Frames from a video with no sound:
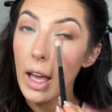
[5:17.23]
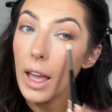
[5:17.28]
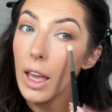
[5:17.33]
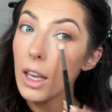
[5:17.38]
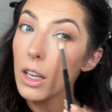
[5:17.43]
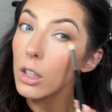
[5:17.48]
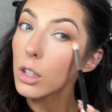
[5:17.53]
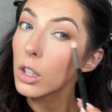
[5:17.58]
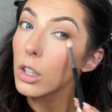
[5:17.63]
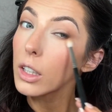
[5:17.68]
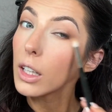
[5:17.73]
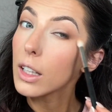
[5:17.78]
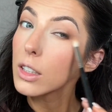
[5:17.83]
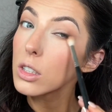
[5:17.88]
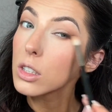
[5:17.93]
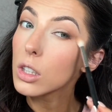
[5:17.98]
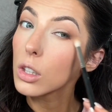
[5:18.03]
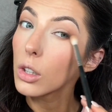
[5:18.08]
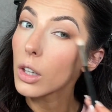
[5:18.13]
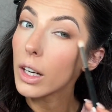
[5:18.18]
it
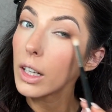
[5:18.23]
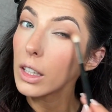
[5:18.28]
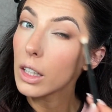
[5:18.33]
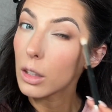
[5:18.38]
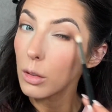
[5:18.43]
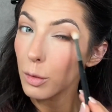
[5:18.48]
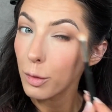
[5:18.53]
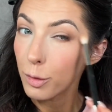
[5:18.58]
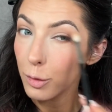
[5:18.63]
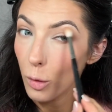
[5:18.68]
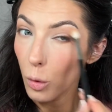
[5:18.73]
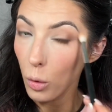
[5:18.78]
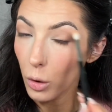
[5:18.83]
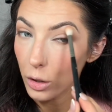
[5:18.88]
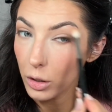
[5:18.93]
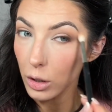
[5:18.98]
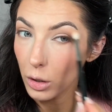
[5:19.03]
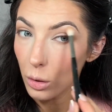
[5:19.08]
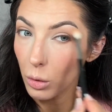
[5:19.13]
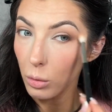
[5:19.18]
creates the gradient for
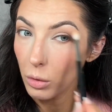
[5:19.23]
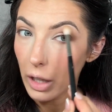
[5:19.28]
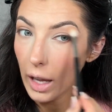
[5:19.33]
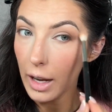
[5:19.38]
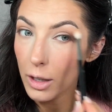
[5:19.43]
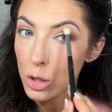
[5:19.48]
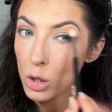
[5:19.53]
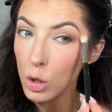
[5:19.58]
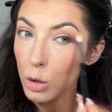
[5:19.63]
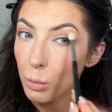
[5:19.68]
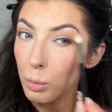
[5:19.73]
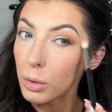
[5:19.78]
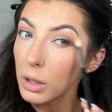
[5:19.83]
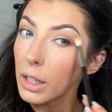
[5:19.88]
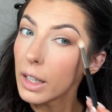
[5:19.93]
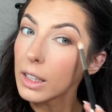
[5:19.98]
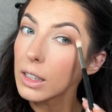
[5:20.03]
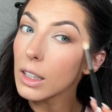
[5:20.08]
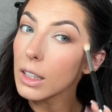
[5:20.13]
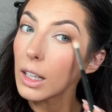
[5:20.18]
you. As you
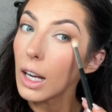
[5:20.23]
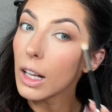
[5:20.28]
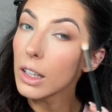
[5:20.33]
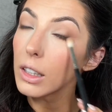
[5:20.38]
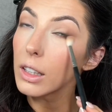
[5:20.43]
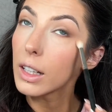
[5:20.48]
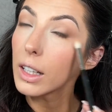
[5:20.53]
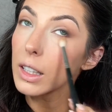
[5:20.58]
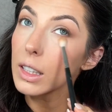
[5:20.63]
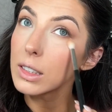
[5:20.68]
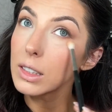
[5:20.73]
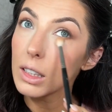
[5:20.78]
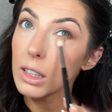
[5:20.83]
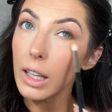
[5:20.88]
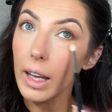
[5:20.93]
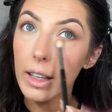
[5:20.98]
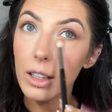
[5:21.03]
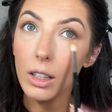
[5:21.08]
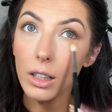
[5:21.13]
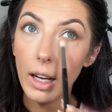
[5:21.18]
blend a color, it gets
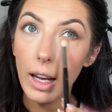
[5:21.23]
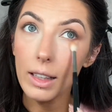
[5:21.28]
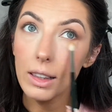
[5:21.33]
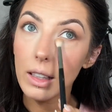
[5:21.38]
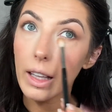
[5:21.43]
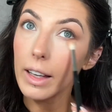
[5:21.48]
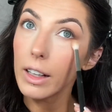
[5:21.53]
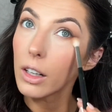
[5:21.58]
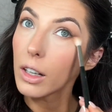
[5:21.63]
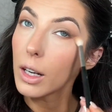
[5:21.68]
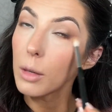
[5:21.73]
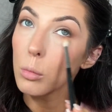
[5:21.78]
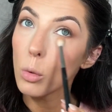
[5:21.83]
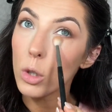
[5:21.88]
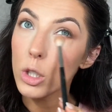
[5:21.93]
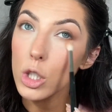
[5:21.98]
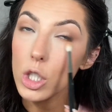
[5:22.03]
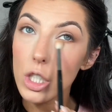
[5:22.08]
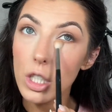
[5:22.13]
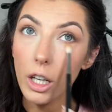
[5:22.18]
lighter and lighter and
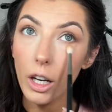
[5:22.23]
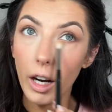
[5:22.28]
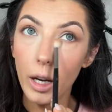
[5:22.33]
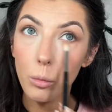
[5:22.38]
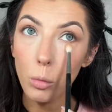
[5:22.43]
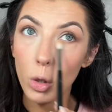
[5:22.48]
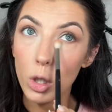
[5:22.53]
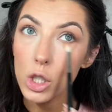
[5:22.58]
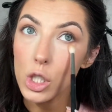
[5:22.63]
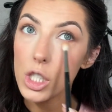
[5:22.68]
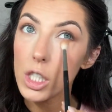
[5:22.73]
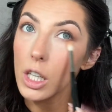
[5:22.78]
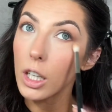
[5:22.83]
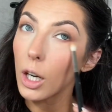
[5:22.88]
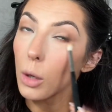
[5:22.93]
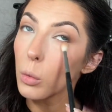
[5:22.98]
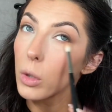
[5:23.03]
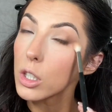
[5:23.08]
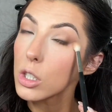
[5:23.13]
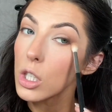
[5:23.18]
more
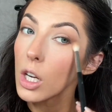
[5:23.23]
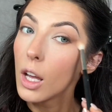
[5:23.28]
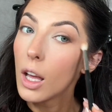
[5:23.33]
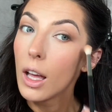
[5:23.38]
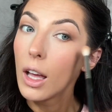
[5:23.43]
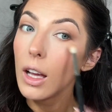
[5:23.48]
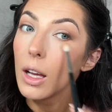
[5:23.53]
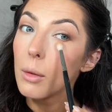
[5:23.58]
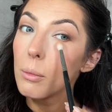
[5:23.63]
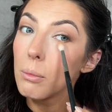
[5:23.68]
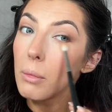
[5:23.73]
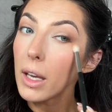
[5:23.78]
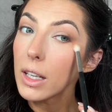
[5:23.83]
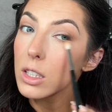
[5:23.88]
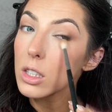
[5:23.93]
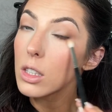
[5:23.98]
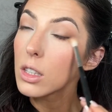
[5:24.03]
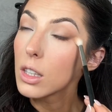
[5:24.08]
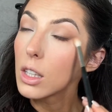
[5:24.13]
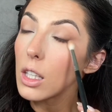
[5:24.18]
sheer, which
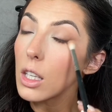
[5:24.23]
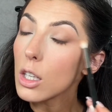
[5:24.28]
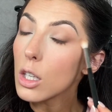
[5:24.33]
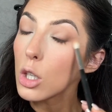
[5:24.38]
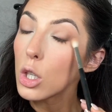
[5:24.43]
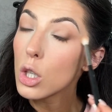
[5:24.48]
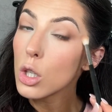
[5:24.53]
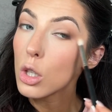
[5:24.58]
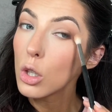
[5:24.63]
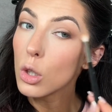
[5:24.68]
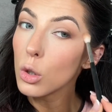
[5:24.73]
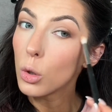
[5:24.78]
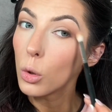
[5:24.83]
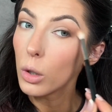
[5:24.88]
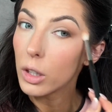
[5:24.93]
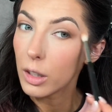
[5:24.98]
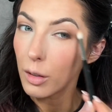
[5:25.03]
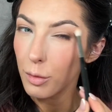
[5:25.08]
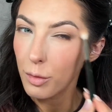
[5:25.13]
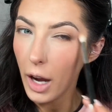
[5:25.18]
makes the
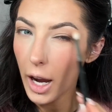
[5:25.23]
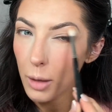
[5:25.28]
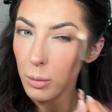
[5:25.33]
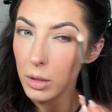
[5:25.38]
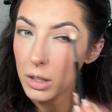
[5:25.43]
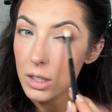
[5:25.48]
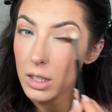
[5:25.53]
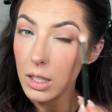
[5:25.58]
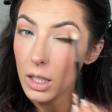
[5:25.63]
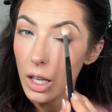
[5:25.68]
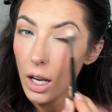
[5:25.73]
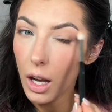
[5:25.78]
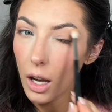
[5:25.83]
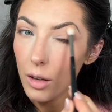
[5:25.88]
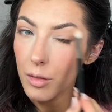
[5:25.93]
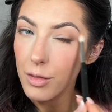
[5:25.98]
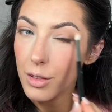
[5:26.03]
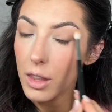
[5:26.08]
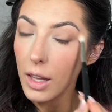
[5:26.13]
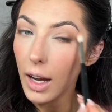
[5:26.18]
hue, the vibrancy
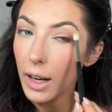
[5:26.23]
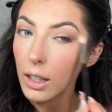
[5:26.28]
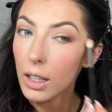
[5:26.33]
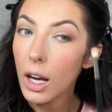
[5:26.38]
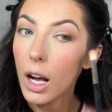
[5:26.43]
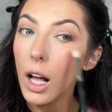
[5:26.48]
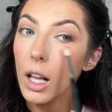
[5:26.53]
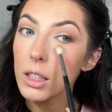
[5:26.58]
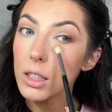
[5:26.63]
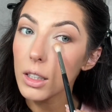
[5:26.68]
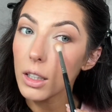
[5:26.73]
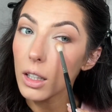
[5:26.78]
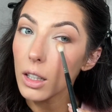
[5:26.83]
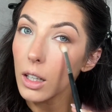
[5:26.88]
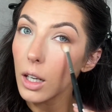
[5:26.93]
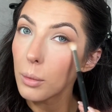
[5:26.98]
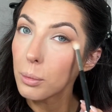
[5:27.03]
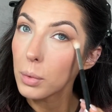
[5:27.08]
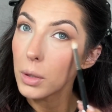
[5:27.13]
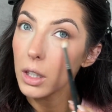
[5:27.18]
of that color
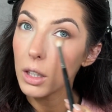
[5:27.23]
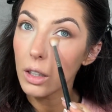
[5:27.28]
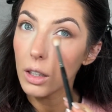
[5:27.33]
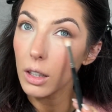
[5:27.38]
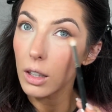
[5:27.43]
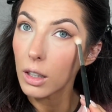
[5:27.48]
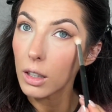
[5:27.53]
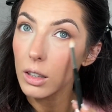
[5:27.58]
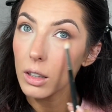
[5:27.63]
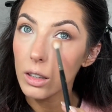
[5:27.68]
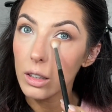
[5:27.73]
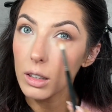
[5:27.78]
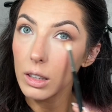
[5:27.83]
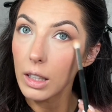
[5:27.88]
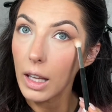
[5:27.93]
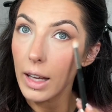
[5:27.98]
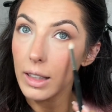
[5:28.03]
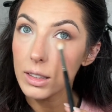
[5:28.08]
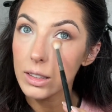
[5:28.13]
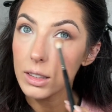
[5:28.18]
appear
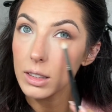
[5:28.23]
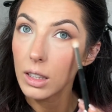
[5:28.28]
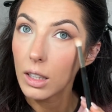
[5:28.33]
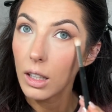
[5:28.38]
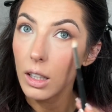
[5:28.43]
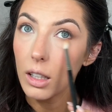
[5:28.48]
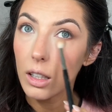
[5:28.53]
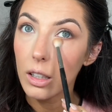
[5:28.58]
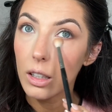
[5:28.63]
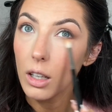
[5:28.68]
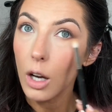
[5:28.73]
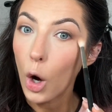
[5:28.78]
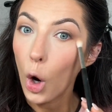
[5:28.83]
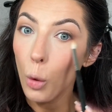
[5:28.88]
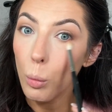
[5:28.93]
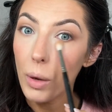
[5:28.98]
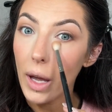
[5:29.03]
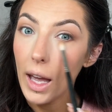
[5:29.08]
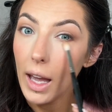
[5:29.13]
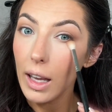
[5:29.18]
less
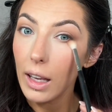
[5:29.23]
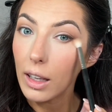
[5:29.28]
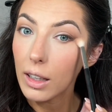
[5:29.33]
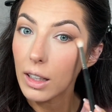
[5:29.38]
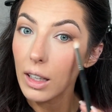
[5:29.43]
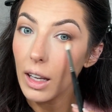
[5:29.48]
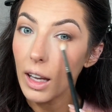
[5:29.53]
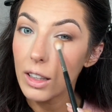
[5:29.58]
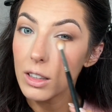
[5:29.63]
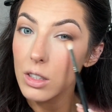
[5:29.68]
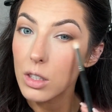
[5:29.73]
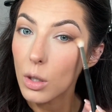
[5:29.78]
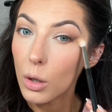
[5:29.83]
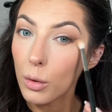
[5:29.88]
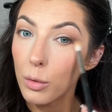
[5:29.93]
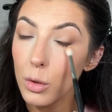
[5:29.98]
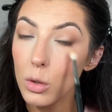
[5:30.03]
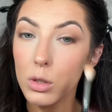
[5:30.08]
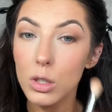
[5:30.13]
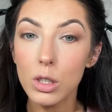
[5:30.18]
opaque. And so
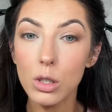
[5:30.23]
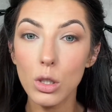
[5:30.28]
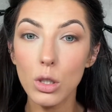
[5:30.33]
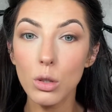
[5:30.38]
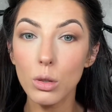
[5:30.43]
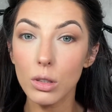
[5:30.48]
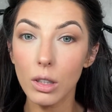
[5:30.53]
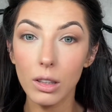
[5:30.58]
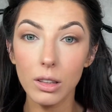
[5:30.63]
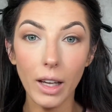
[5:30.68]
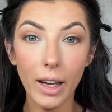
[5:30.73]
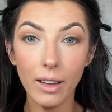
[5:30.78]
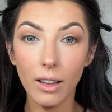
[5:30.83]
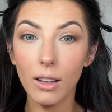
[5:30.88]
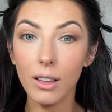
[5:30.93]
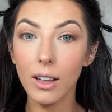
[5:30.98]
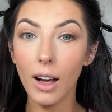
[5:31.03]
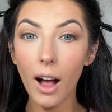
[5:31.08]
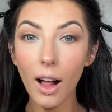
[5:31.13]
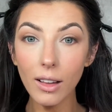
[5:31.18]
if you just use a
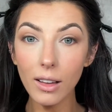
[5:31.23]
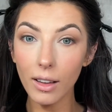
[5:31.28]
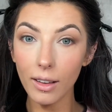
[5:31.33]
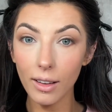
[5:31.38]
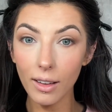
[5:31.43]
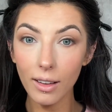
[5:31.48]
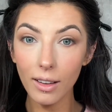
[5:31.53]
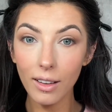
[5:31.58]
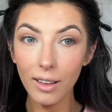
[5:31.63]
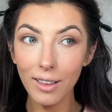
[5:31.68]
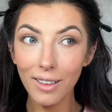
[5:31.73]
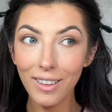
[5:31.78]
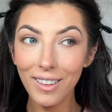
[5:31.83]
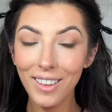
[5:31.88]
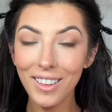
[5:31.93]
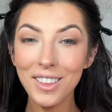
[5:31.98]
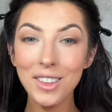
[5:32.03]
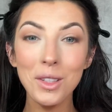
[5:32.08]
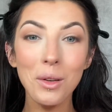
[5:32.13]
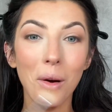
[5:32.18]
lighter color,
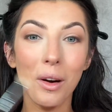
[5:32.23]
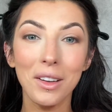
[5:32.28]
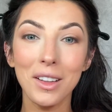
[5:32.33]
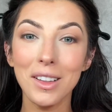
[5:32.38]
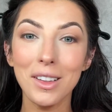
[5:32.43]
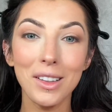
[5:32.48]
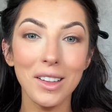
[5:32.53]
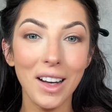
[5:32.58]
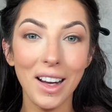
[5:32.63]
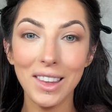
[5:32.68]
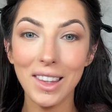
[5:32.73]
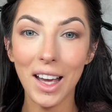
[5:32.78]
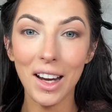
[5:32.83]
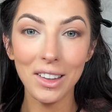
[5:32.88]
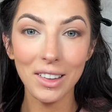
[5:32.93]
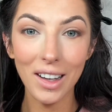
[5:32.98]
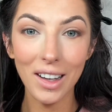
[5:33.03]
you already create that